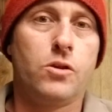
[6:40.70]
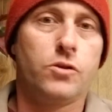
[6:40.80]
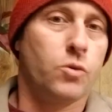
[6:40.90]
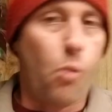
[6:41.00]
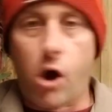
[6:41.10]

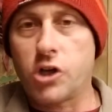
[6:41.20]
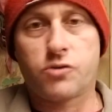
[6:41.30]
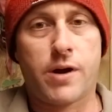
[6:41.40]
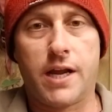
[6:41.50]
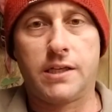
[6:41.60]
the water's
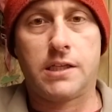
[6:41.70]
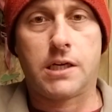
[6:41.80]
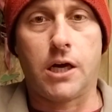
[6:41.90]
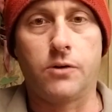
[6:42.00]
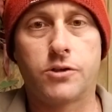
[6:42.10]
running into the
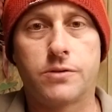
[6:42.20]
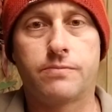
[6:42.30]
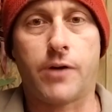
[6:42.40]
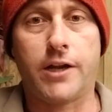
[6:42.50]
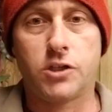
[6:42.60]
coach,
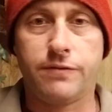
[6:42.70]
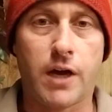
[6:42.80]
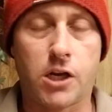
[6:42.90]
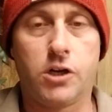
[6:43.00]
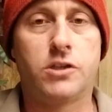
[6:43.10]
right? So you've
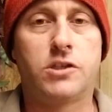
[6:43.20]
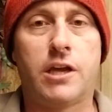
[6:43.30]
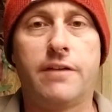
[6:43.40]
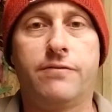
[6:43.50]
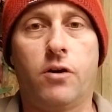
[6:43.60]
got a good
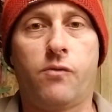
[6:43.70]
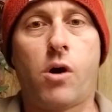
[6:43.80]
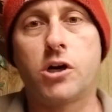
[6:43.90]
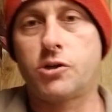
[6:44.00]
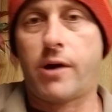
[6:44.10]
steady flow of
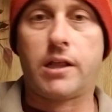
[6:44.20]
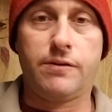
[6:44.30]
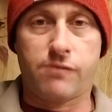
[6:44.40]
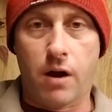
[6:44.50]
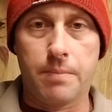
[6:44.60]
water directly
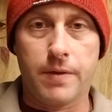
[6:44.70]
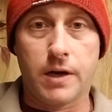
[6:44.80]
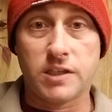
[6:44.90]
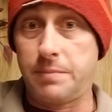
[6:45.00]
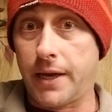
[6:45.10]
from
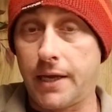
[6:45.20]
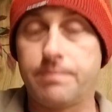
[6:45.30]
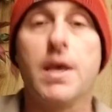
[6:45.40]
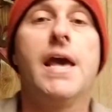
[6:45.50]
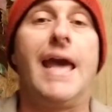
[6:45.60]
the spigot,
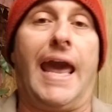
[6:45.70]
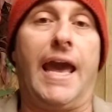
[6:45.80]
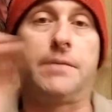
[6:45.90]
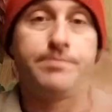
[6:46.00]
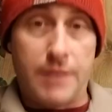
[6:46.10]

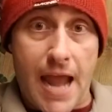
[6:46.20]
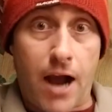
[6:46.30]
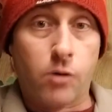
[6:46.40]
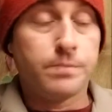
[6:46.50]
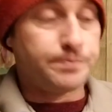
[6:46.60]
and
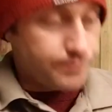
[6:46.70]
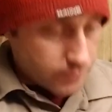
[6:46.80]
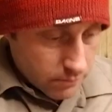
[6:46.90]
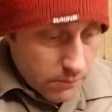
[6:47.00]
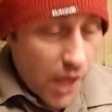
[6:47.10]
now
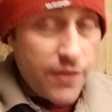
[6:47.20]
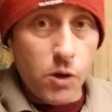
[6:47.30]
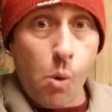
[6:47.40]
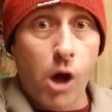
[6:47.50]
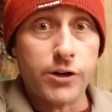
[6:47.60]
the
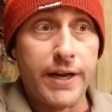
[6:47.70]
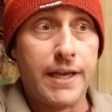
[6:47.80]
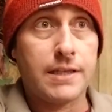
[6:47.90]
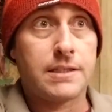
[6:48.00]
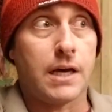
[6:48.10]
water
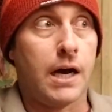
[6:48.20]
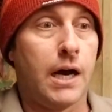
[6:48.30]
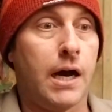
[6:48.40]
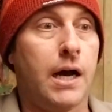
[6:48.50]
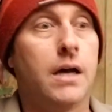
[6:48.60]
is
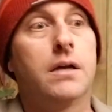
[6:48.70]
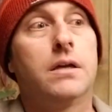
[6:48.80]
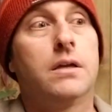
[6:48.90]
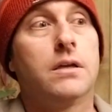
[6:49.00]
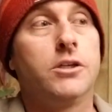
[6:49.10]

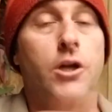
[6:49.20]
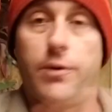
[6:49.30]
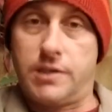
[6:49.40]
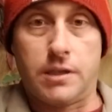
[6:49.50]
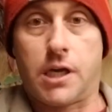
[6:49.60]

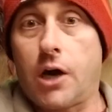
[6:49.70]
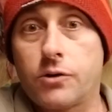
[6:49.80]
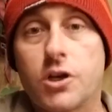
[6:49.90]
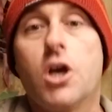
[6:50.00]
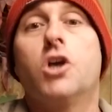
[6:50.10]
it's in the
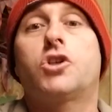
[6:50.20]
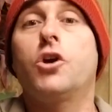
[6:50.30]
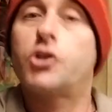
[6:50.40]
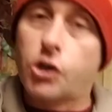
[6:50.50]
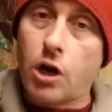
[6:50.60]
coach. So
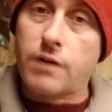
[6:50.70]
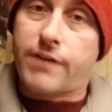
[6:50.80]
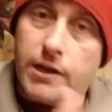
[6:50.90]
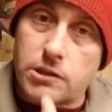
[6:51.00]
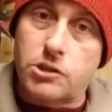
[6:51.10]
you turn on a
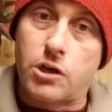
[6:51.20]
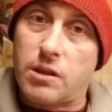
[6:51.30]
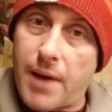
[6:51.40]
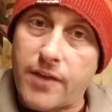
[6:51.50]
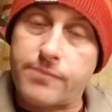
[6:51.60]
faucet, turn on the
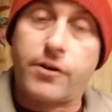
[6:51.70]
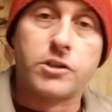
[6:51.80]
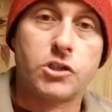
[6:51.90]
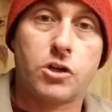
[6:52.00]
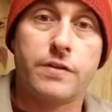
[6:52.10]
bathroom
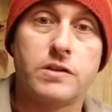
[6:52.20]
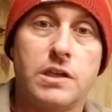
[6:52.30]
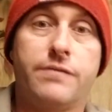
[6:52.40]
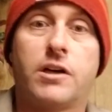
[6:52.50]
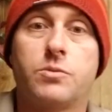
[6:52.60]
faucet, turn on the
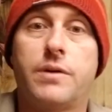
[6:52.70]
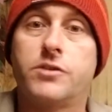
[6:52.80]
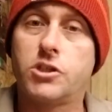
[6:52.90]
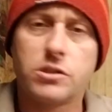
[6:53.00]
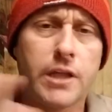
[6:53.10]
sink faucet, whatever.
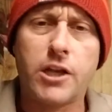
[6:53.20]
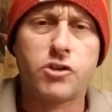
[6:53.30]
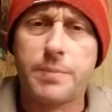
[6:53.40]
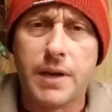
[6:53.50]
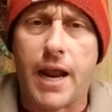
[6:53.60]
Just let it
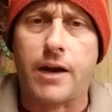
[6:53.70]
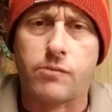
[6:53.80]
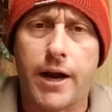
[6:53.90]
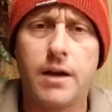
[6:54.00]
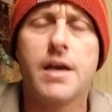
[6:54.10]
drip at night,
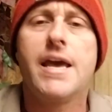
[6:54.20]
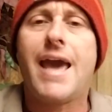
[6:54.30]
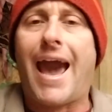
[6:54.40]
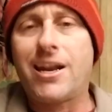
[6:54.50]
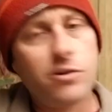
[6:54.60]
right?
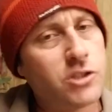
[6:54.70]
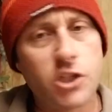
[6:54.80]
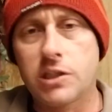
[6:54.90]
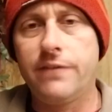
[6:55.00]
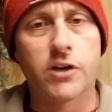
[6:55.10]
And you
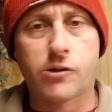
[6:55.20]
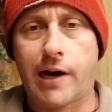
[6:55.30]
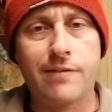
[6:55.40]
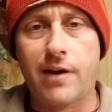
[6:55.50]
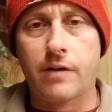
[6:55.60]
just leave your
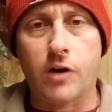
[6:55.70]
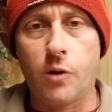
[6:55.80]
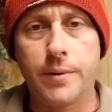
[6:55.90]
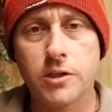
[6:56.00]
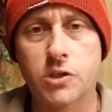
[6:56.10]
gray valve
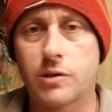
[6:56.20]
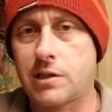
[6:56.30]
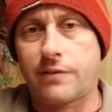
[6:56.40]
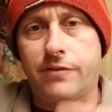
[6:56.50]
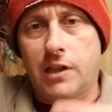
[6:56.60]
open so it's
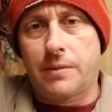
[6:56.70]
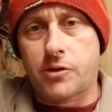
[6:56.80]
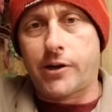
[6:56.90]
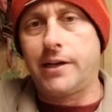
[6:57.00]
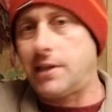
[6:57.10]
not filling up the
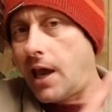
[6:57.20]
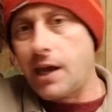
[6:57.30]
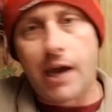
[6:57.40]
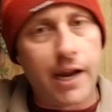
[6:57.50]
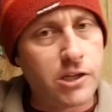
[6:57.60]
gray
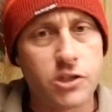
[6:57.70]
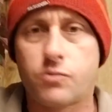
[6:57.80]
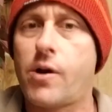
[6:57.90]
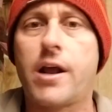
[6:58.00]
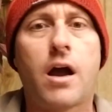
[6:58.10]
tank and it's just
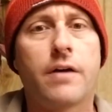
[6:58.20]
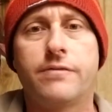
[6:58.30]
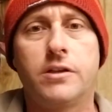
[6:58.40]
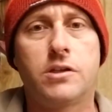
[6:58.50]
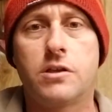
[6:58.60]
running off
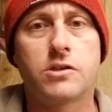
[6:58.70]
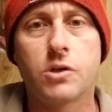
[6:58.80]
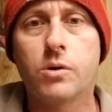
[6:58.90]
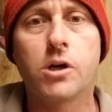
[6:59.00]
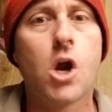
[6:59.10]
into the
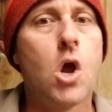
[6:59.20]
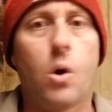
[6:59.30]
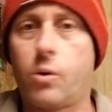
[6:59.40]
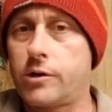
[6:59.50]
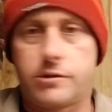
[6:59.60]
sewer,
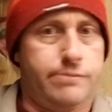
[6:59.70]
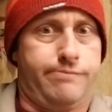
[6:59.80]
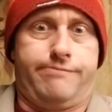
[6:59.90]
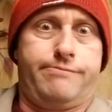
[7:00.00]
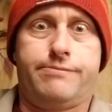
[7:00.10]
or it's
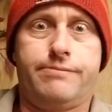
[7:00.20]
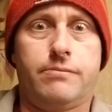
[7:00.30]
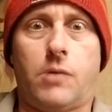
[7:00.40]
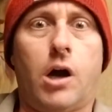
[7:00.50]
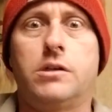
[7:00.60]

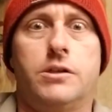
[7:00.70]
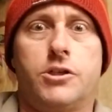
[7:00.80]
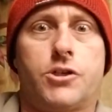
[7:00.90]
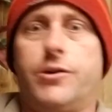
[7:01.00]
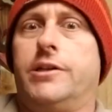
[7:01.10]
onto the
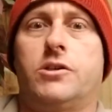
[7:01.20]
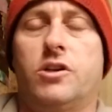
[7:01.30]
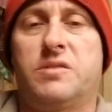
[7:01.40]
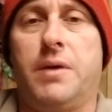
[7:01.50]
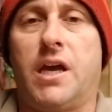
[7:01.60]
street, so to speak.